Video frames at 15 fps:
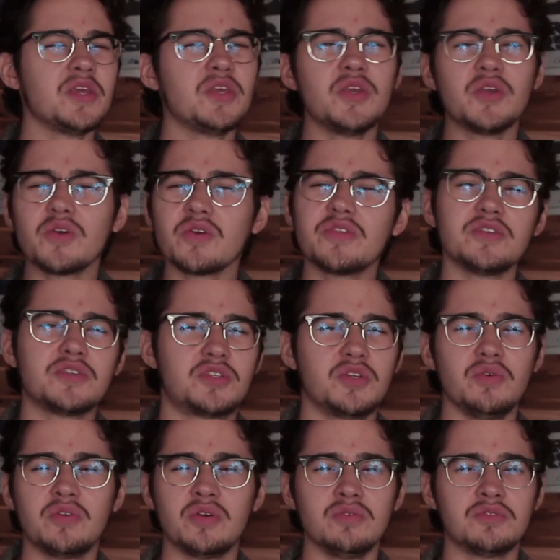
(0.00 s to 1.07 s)
You're the
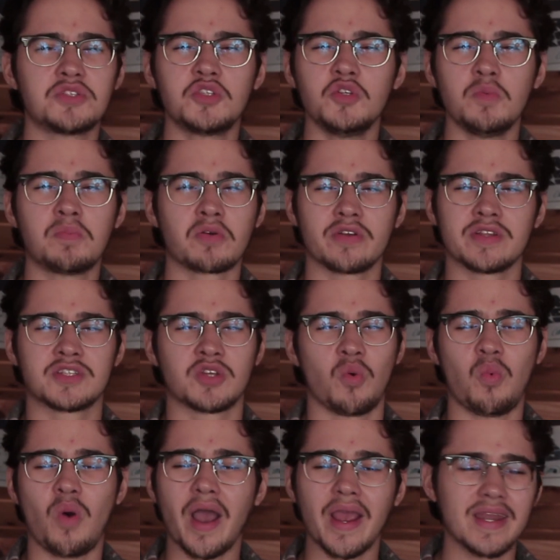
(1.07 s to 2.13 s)
dude who's super into
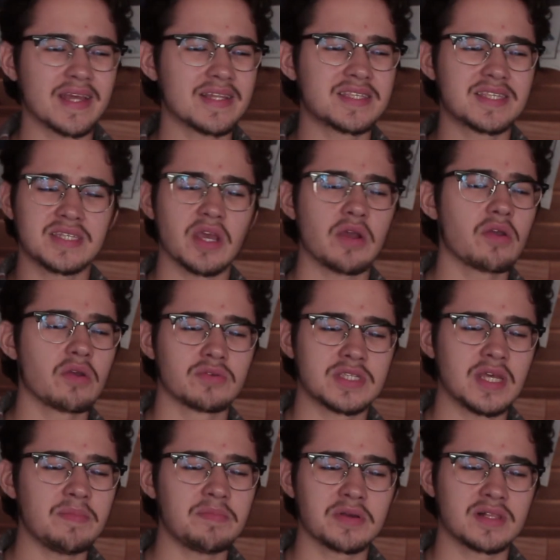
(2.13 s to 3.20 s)
wine, and
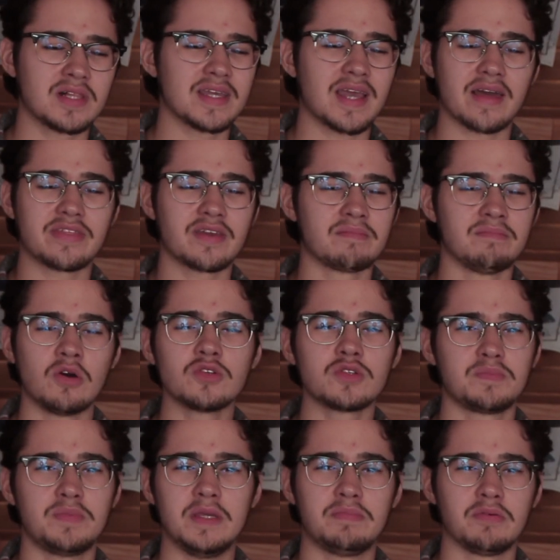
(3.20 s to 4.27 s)
stereotypically, I think
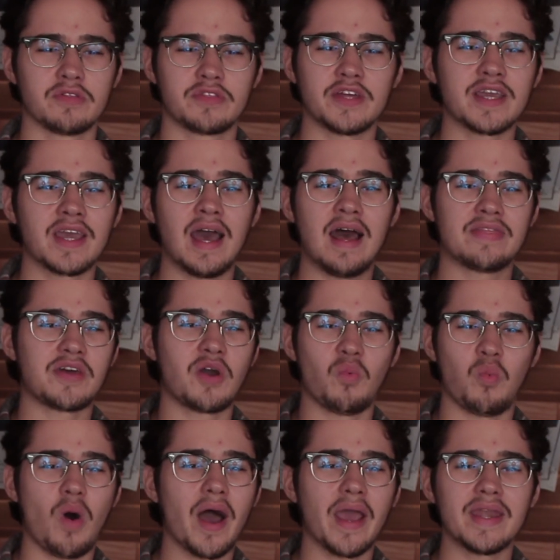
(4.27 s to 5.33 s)
most people think that
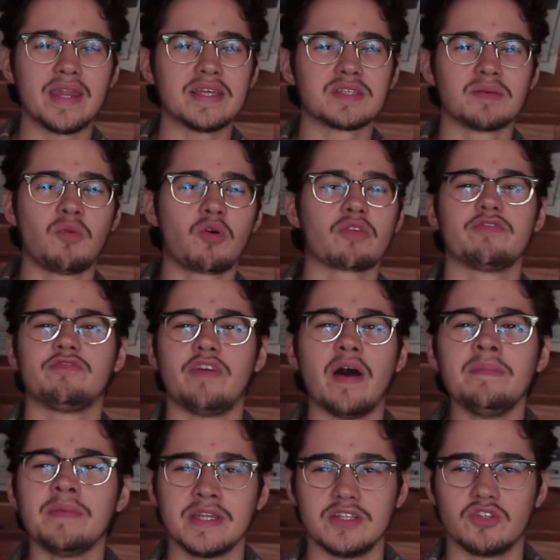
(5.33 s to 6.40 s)
wine is a more
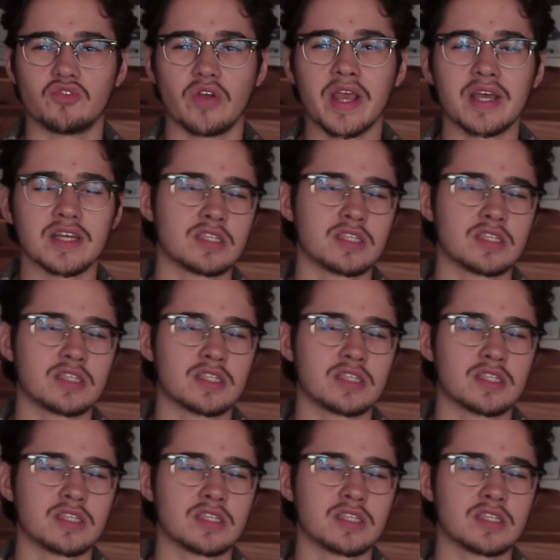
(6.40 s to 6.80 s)
feminine drink,